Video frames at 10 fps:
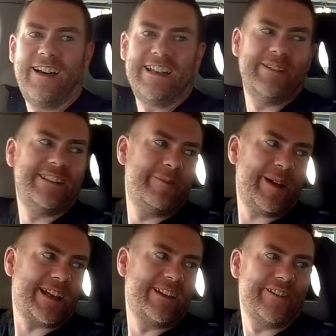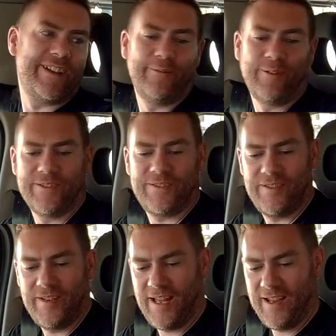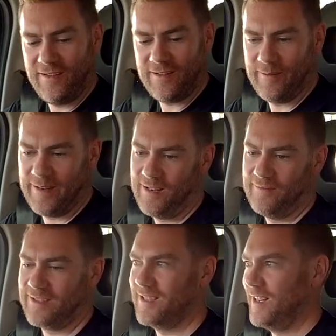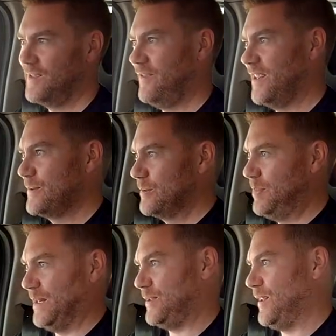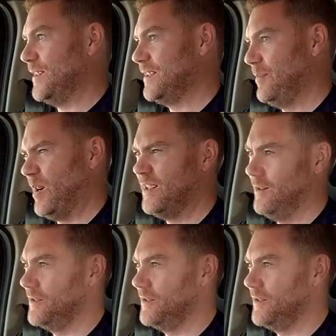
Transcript: I had him in the back of here once, you know. I mean, obviously his face was pixelated, but I knew it